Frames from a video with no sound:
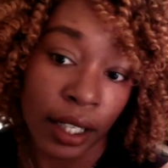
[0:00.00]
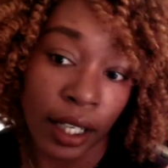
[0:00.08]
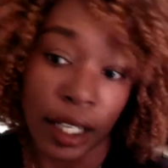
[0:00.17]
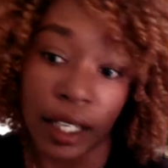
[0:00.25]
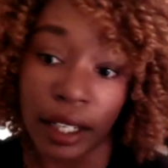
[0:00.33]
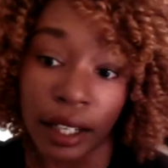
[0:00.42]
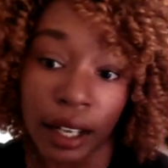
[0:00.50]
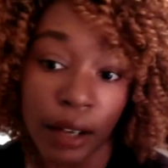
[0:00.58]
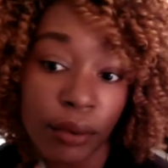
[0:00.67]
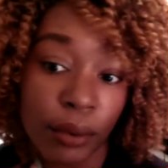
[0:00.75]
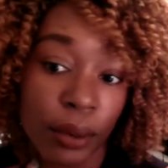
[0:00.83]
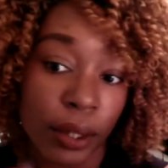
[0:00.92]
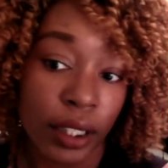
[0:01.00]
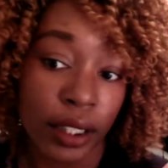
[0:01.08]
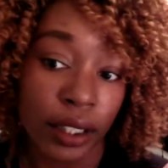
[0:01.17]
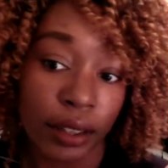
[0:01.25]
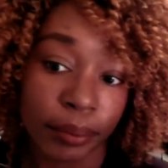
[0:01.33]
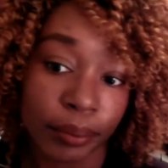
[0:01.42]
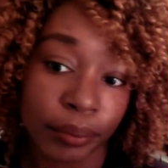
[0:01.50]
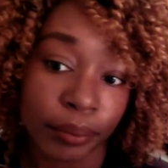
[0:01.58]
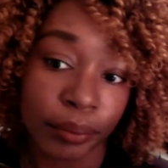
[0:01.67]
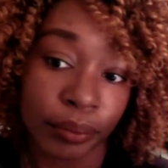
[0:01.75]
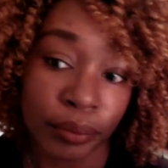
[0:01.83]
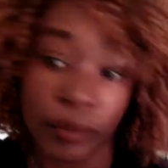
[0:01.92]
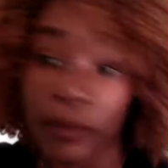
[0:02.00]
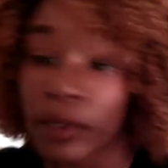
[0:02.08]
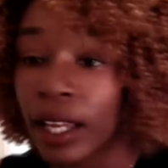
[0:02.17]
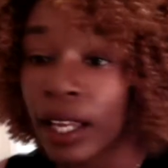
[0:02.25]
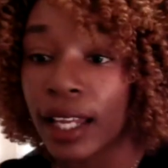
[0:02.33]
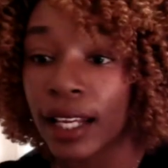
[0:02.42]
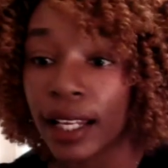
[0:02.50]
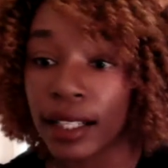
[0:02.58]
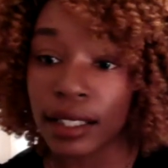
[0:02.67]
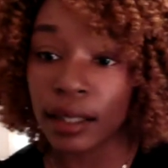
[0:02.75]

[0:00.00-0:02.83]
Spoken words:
and then go for it. And that's the